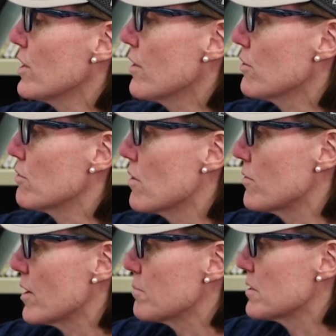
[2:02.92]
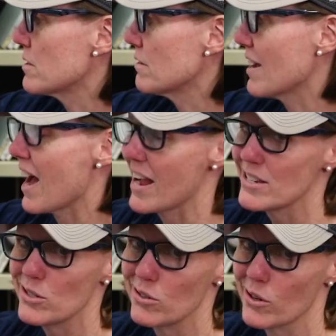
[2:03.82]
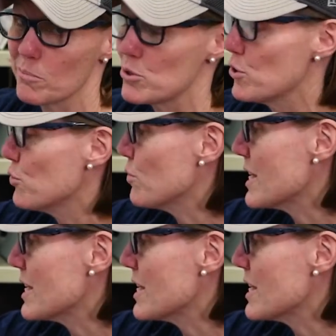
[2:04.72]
the other grown-ups. I stood up too,